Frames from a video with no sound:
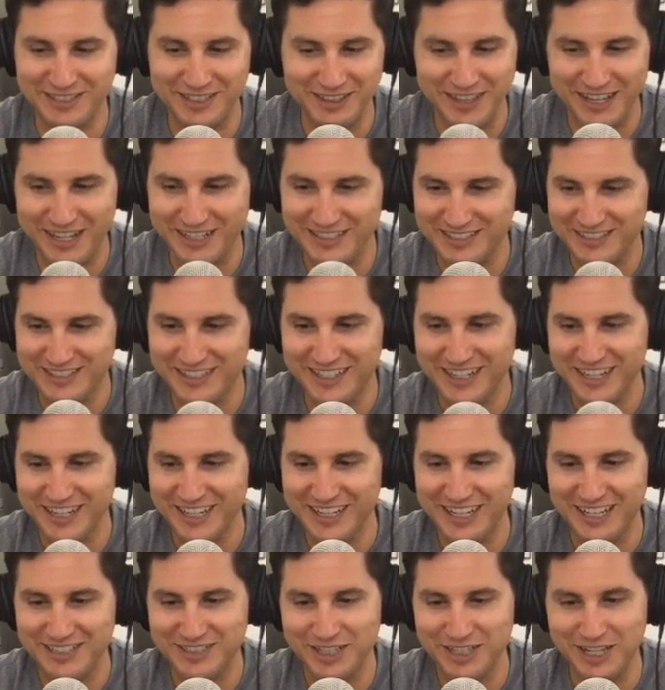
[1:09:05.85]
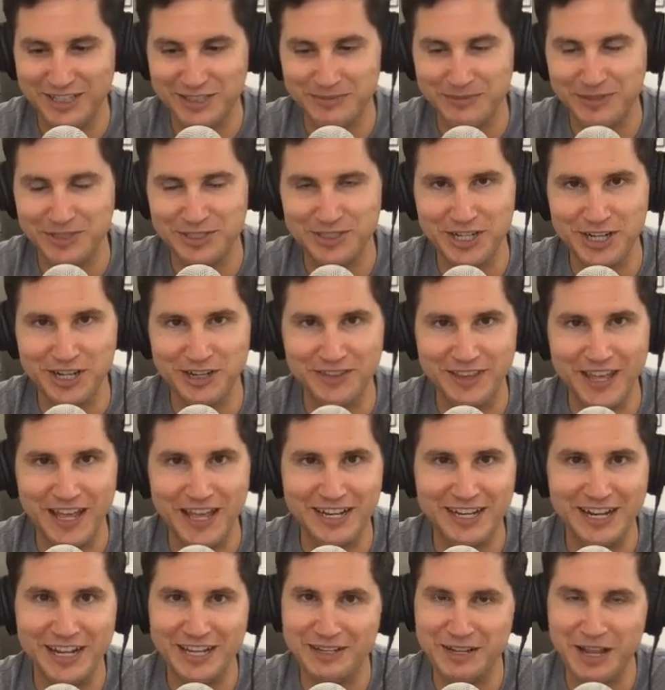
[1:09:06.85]
So that's awesome. You're sharing that.
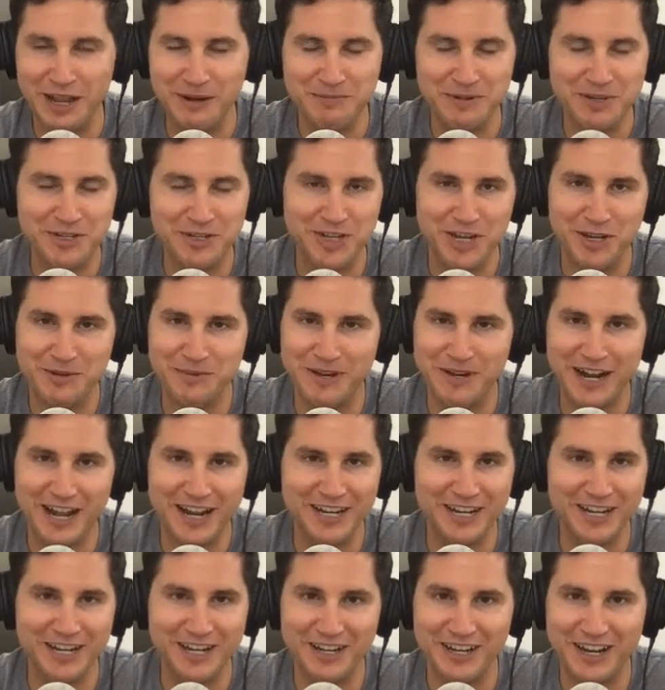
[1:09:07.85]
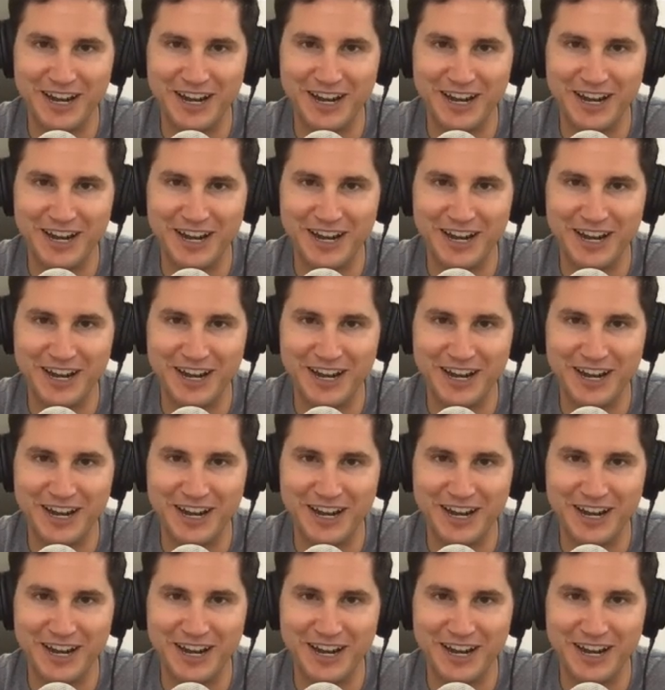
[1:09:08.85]
And I appreciate you being on here.